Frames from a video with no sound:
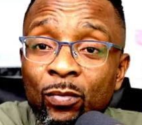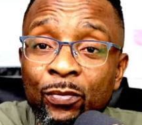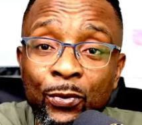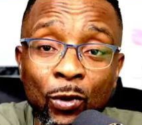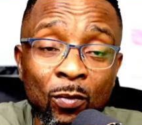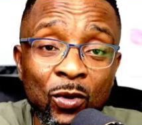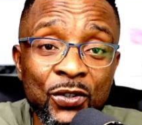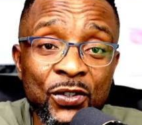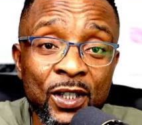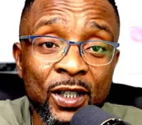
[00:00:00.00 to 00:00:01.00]

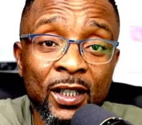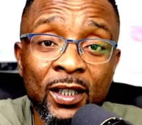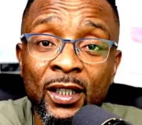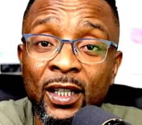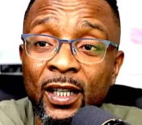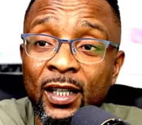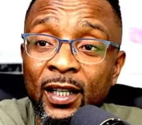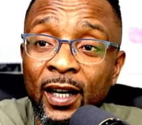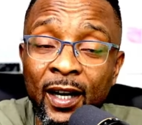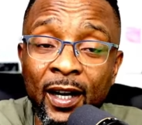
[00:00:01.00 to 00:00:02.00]
promoting
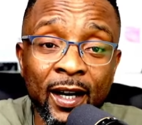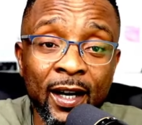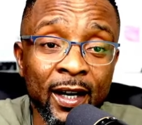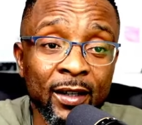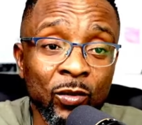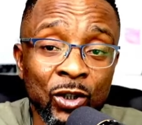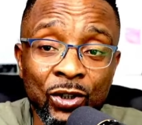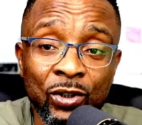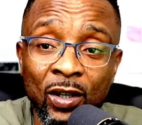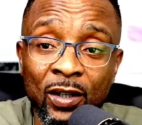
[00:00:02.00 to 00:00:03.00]

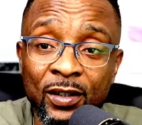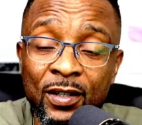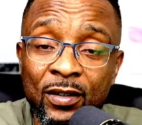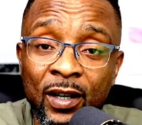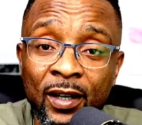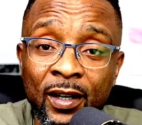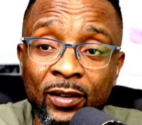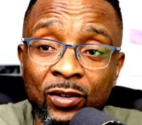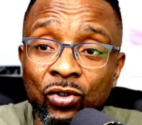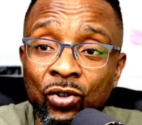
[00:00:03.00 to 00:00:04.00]

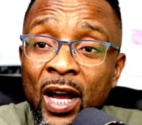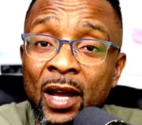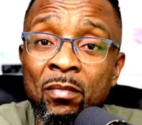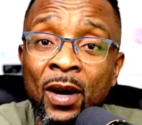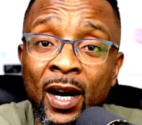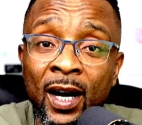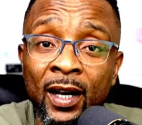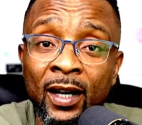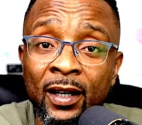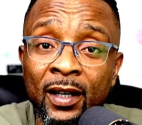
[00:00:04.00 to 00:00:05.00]

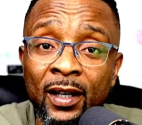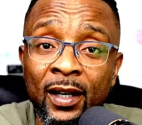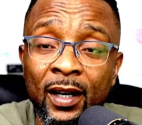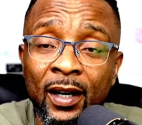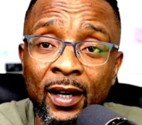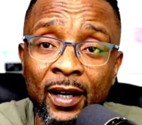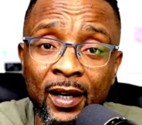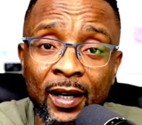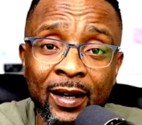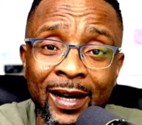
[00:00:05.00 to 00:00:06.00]
tribal
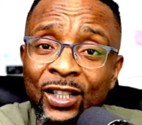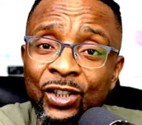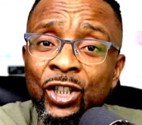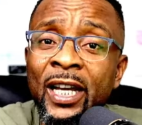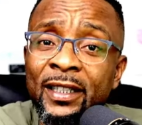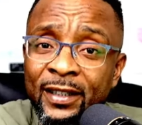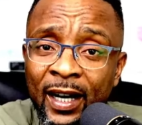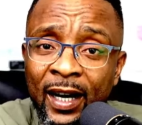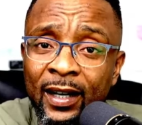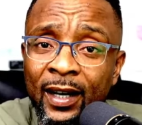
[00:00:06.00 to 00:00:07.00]

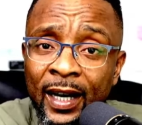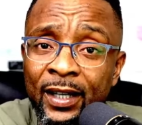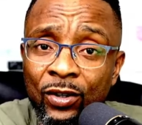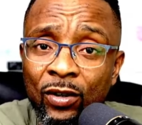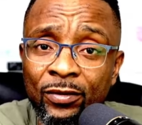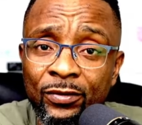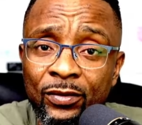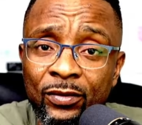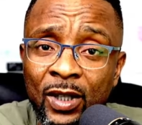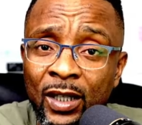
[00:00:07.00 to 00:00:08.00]
agenda, kind of.
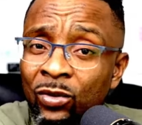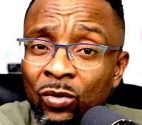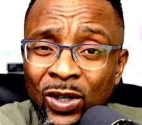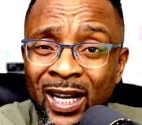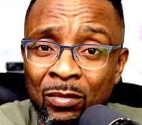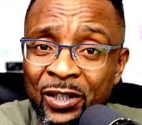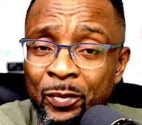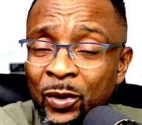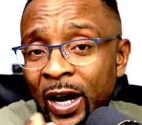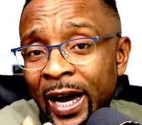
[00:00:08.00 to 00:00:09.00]
I don't know what that means,
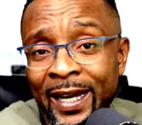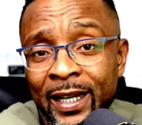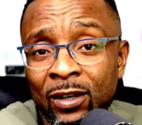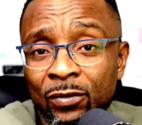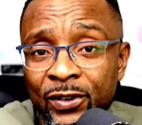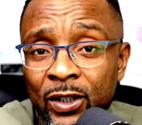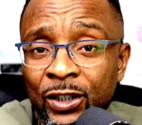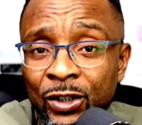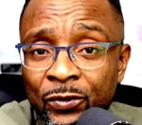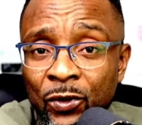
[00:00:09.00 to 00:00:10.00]
but I kind of got the
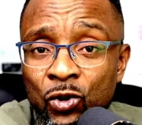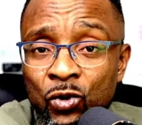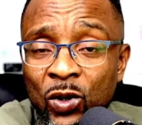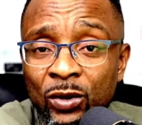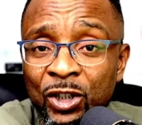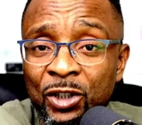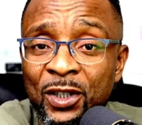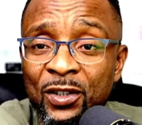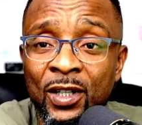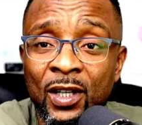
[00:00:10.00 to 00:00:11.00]
first one, which means